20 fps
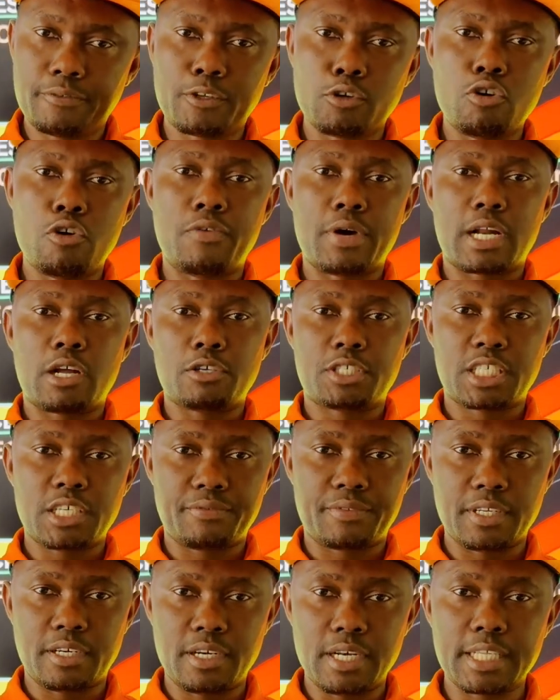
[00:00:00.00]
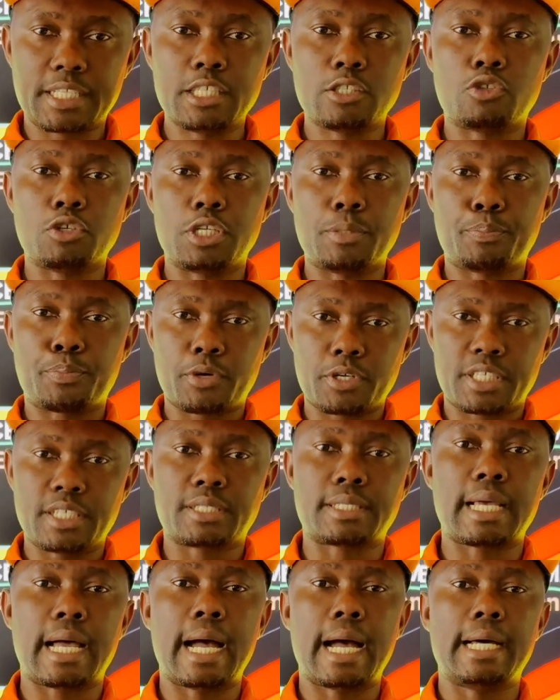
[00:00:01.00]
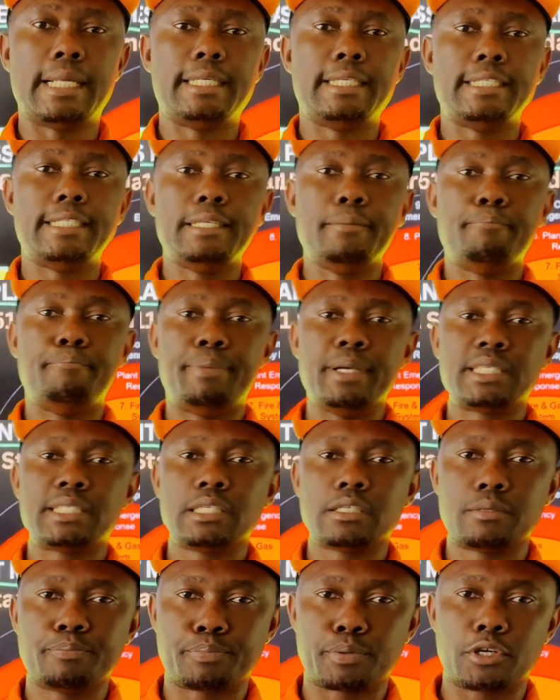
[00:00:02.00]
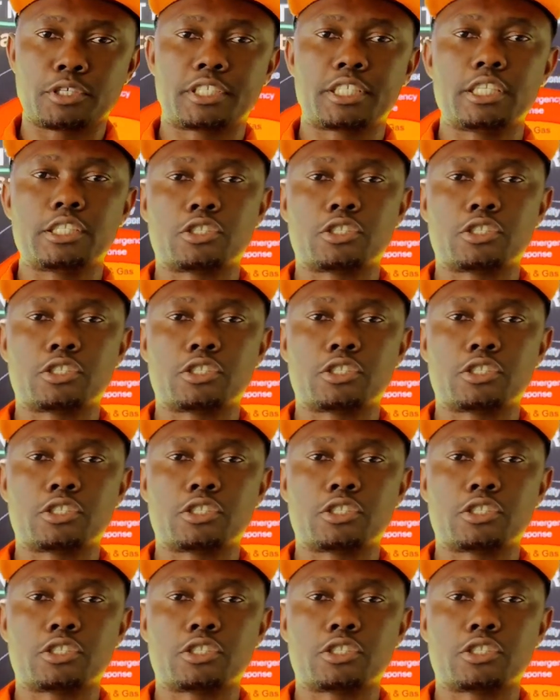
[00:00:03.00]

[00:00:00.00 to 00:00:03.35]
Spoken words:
the overall safety relating to the process and the basic process